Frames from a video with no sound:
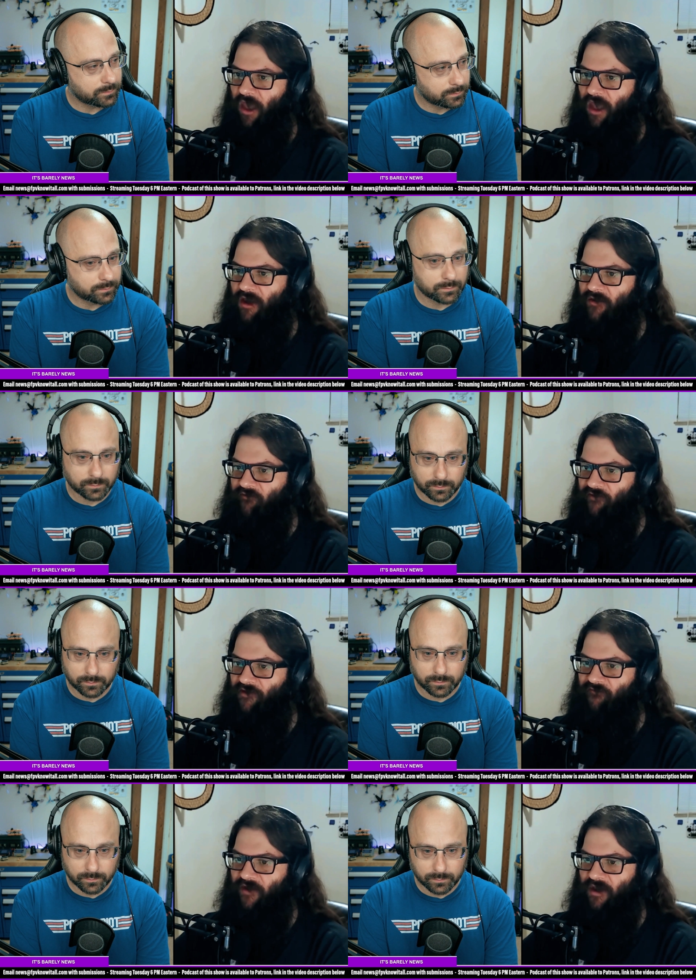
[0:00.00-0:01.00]
Speaker 1: look at it, it's
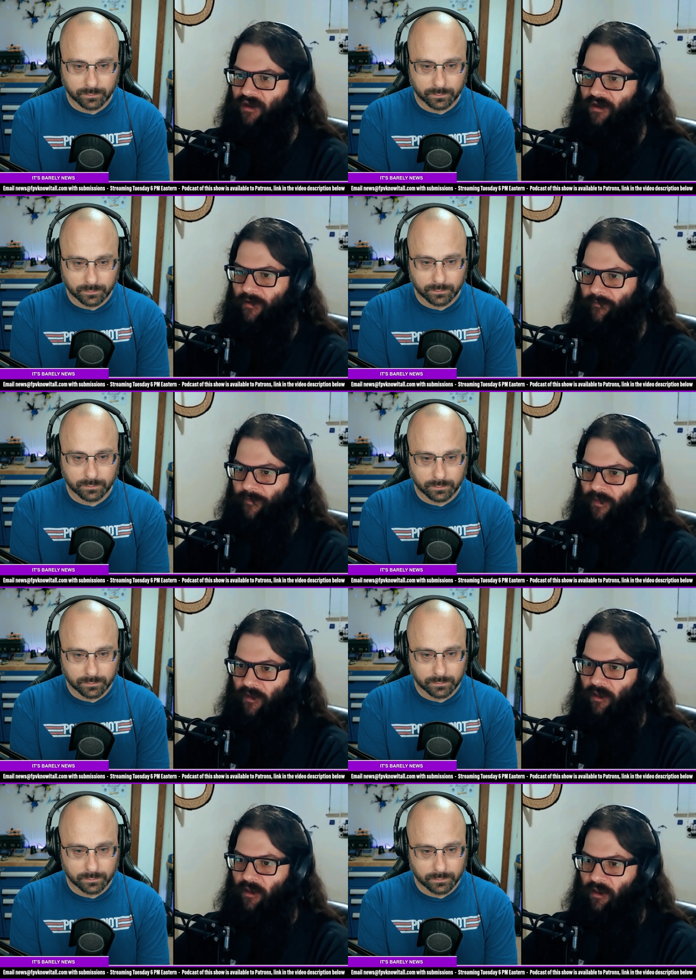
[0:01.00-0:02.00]
sort of like a um,
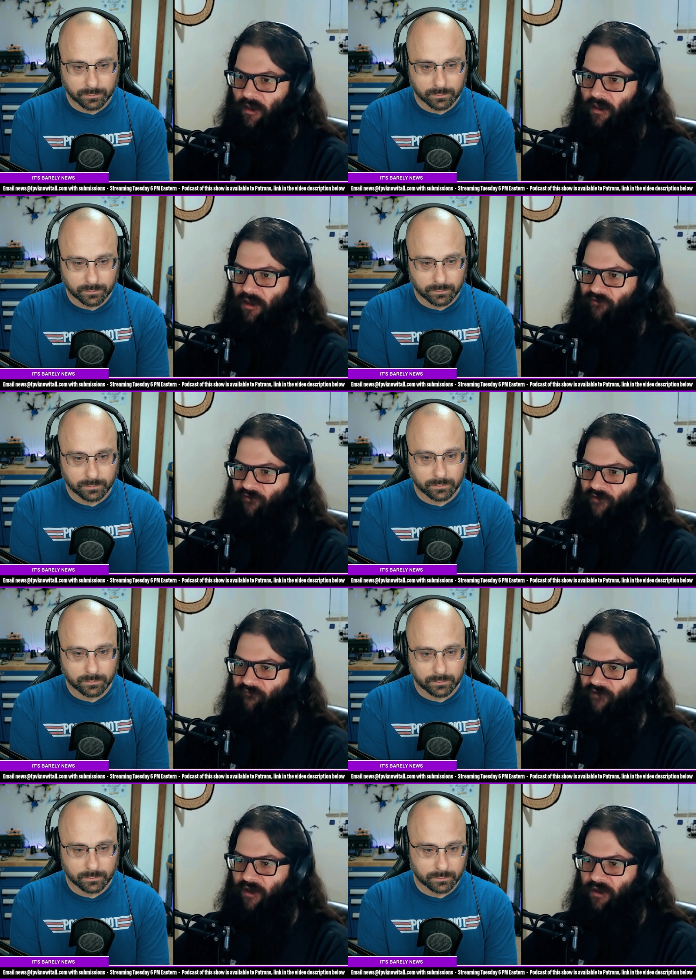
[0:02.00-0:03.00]
it's
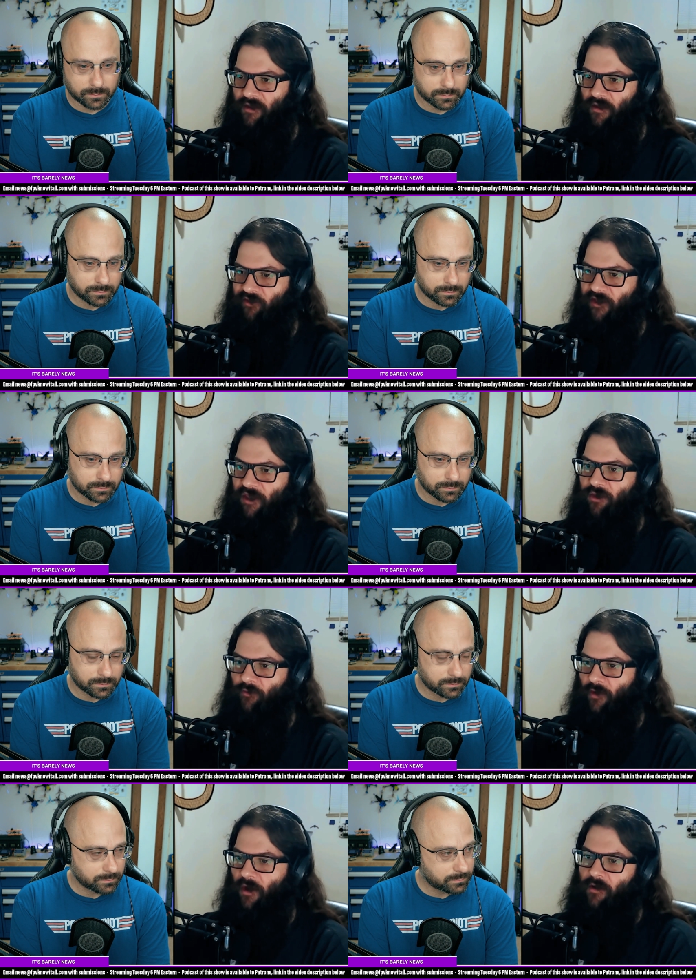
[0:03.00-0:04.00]
sort of like a thing
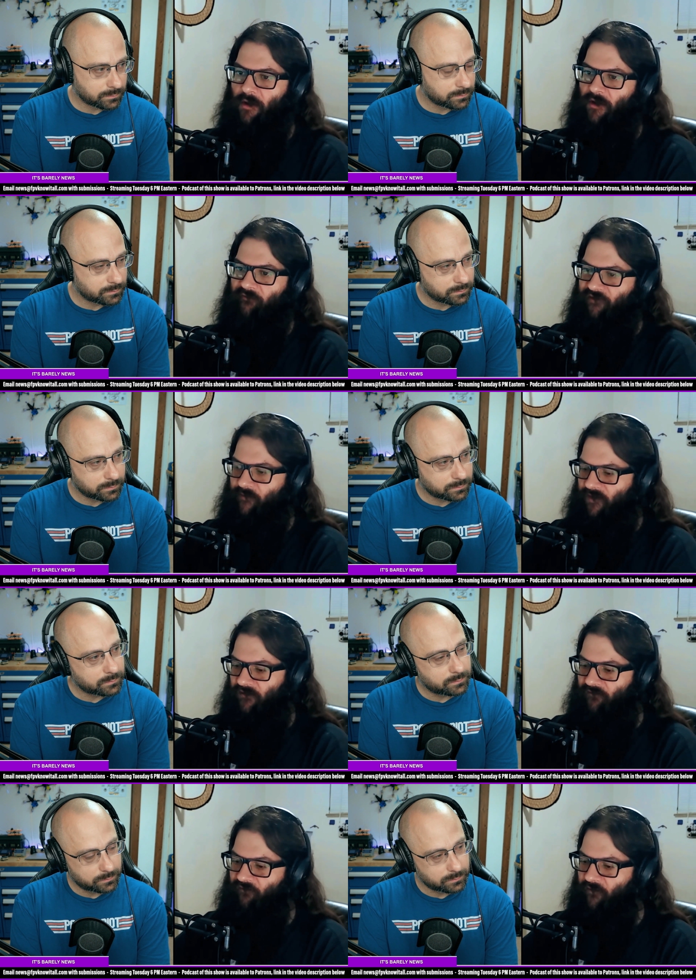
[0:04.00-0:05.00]
you run on
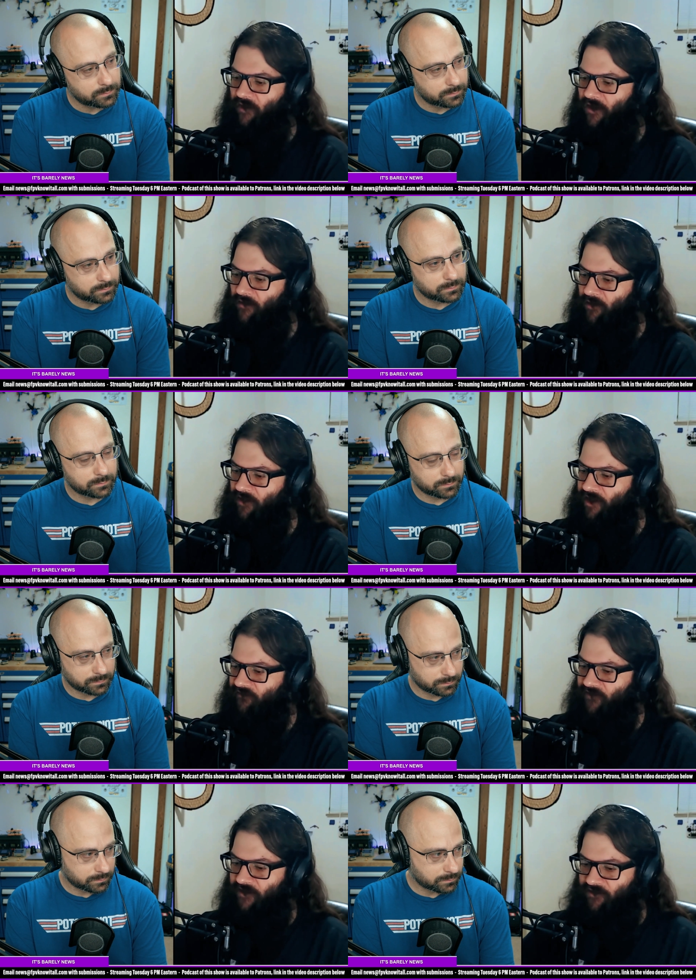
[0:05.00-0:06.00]
something. So I don't know
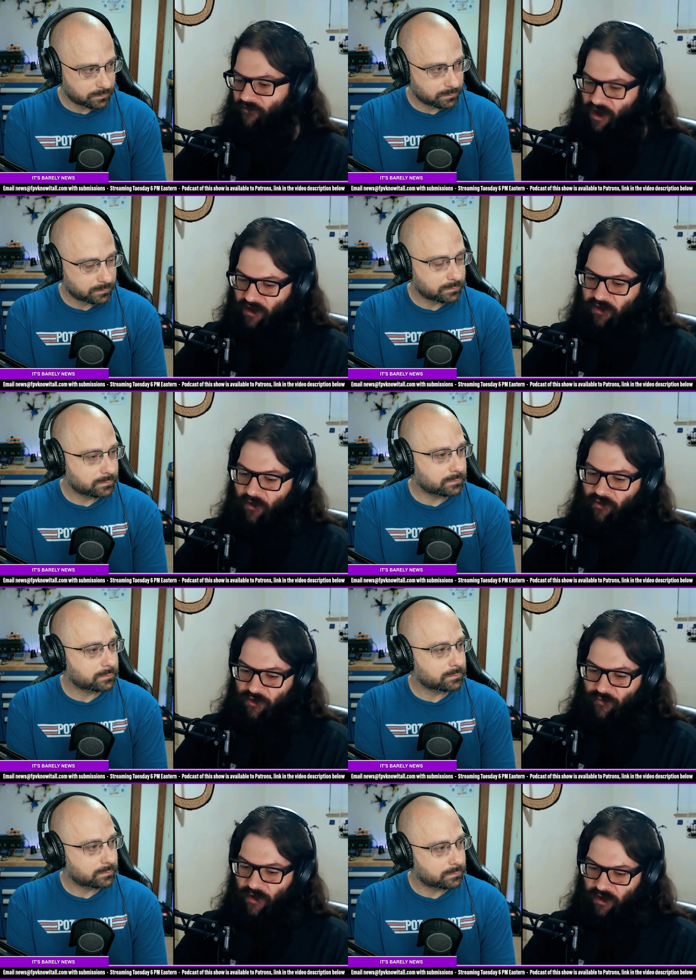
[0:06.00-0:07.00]
that it's like direct
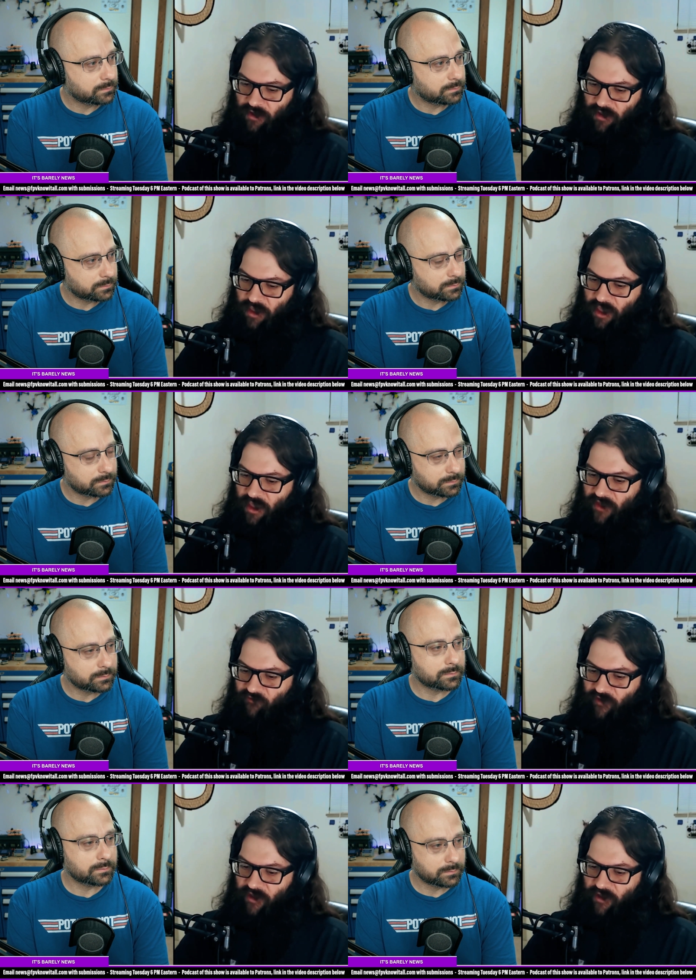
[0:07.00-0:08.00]
code you're running.
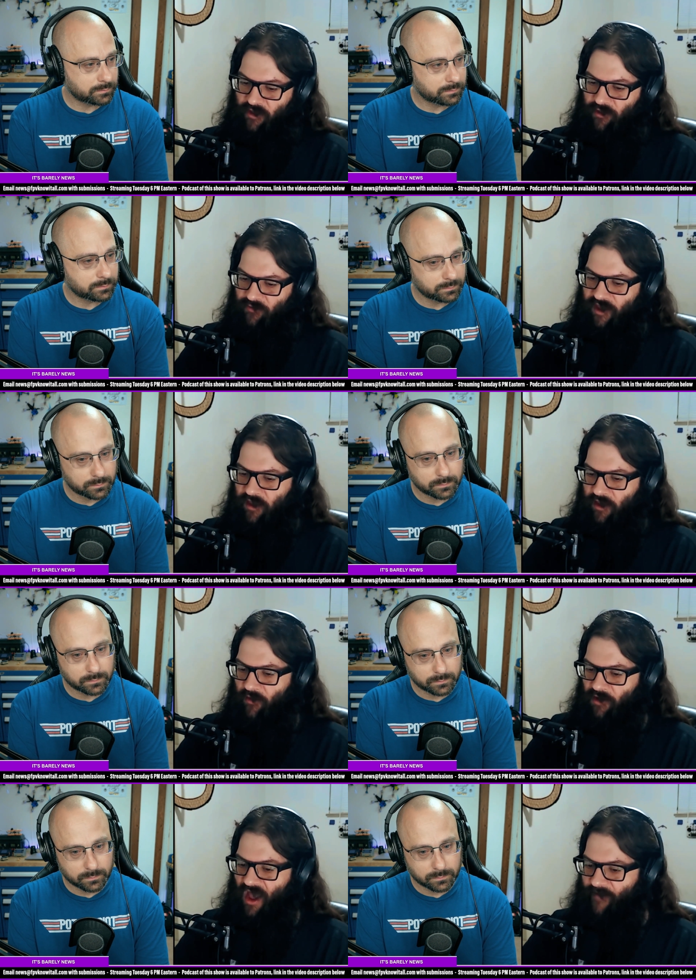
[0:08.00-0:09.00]
It's mm. like you take
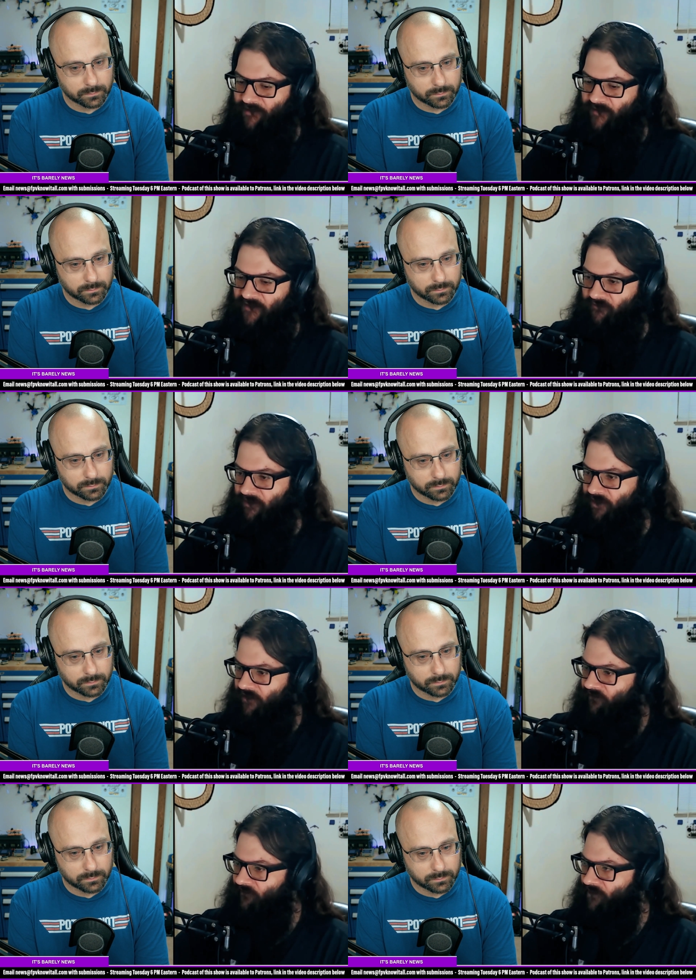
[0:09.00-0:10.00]
code and optimize it
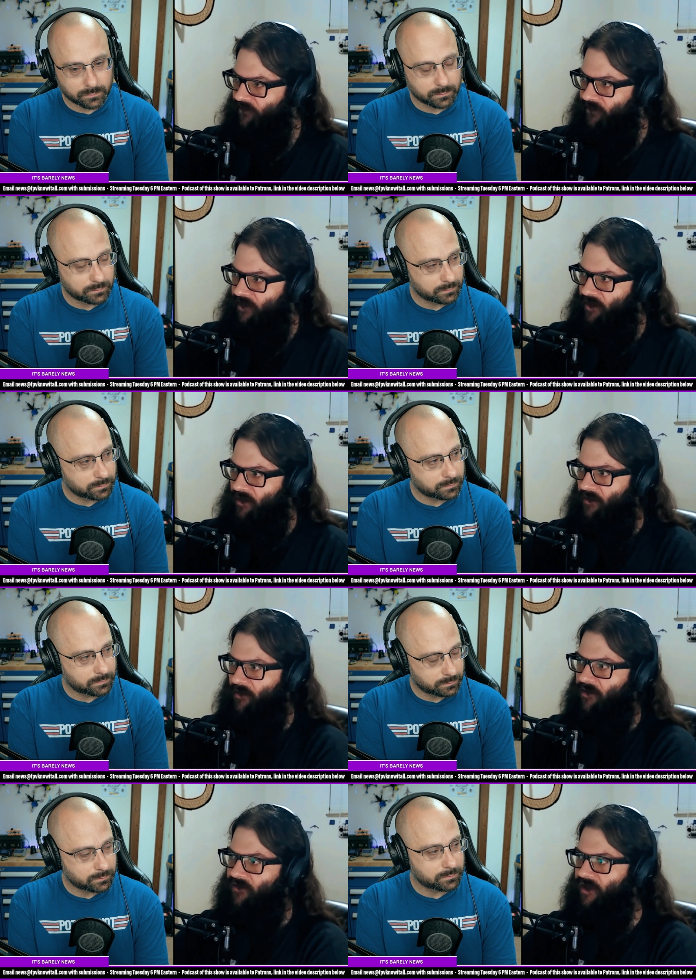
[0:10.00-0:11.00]
with this sort of thing,
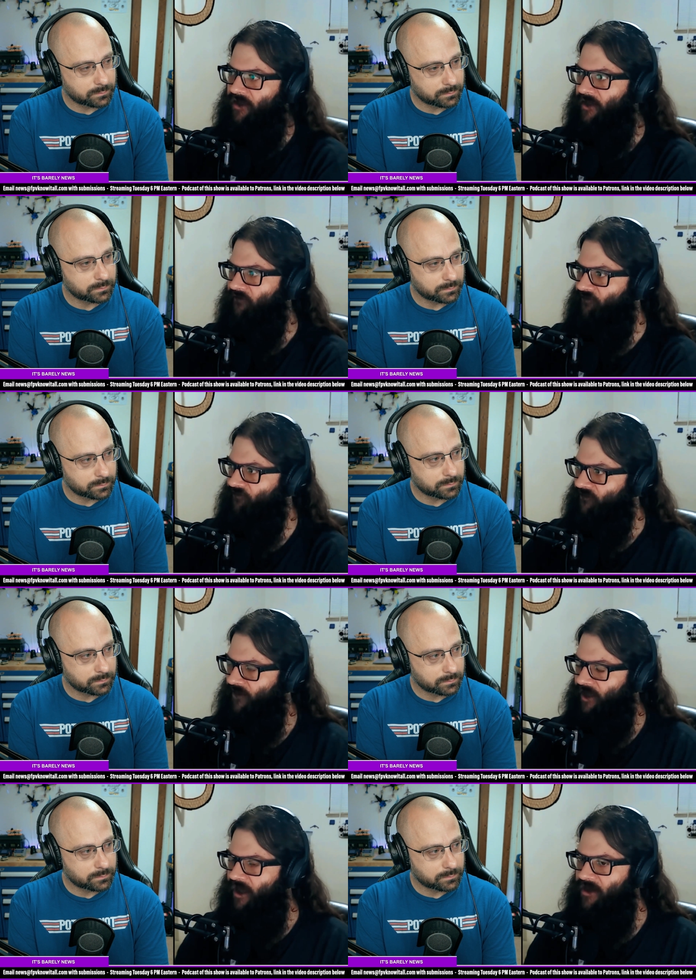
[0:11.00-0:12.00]
or you take like
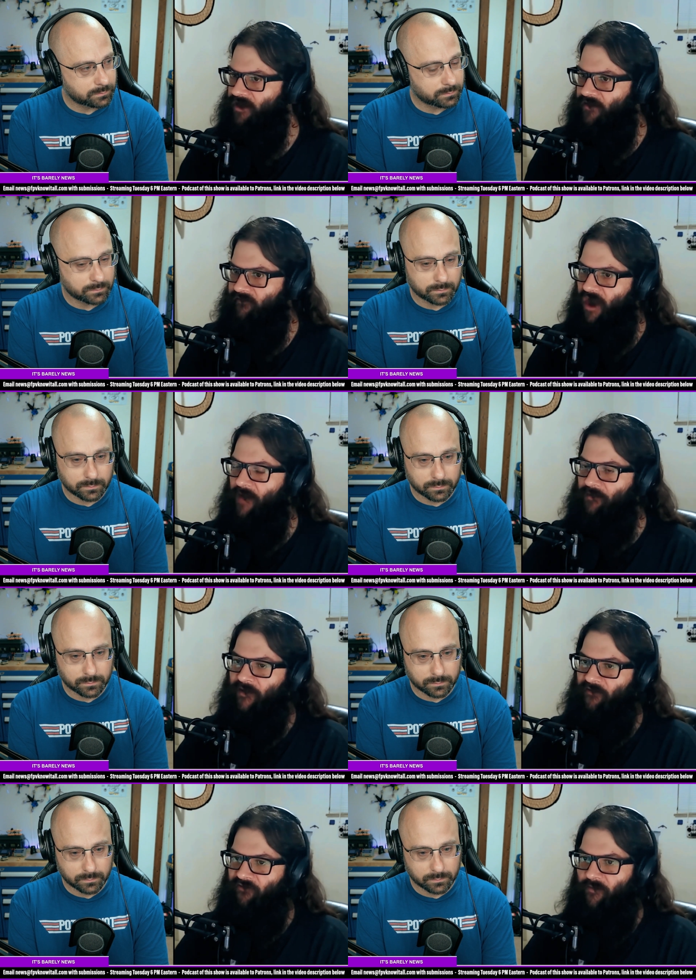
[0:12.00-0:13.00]
syst- like ideas and
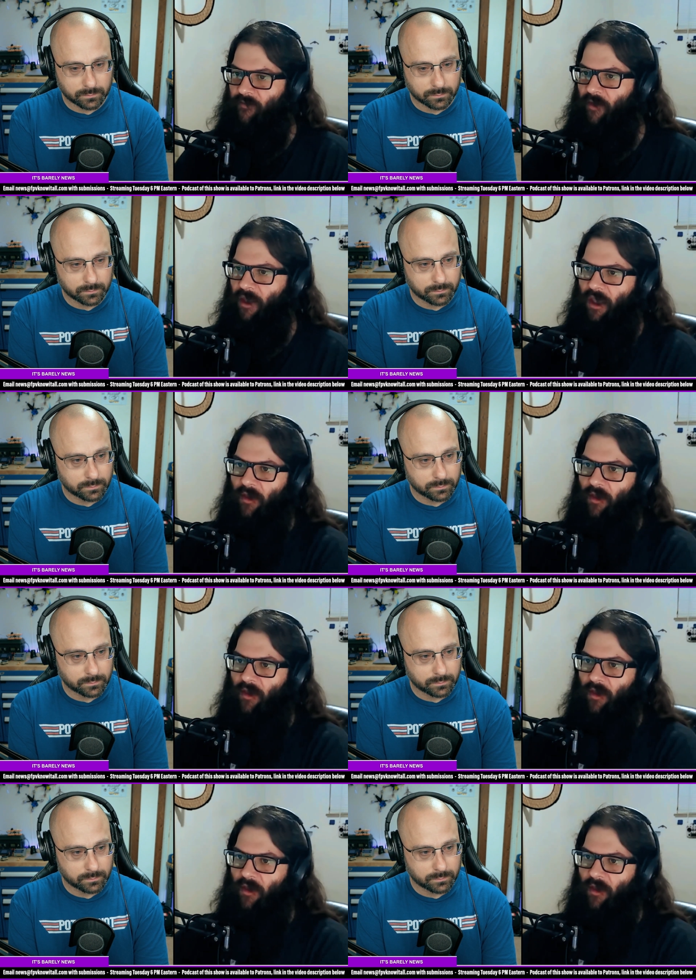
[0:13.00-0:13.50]
optimize them